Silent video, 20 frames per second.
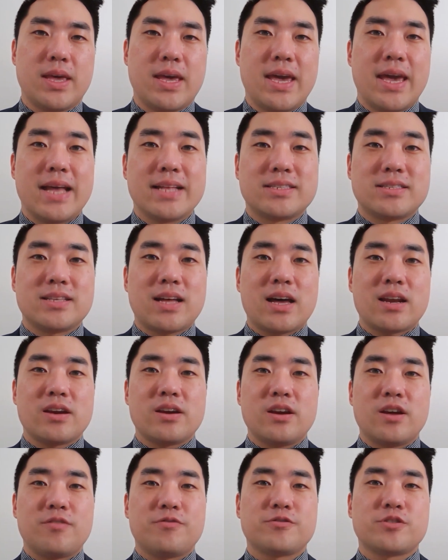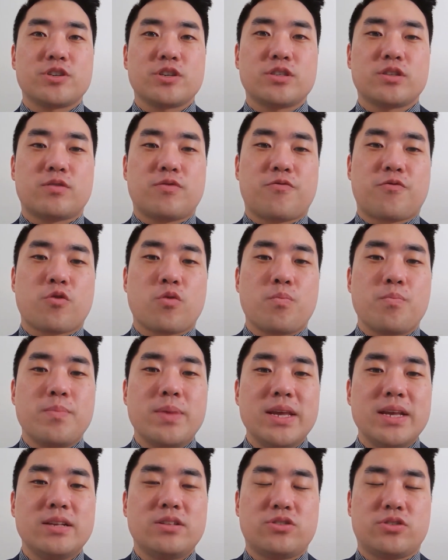It's not enough just for
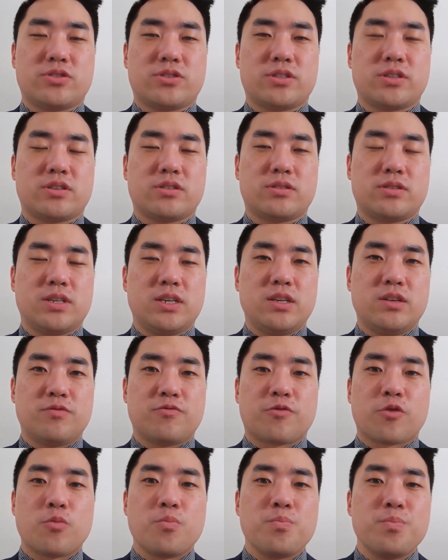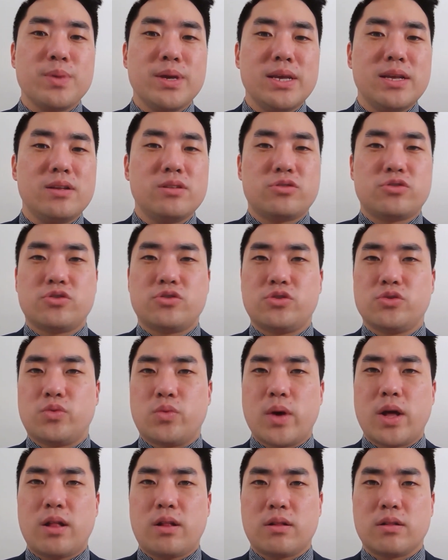me to succeed, for me to do
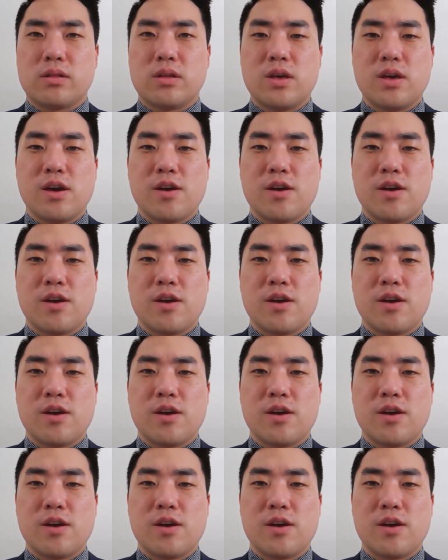well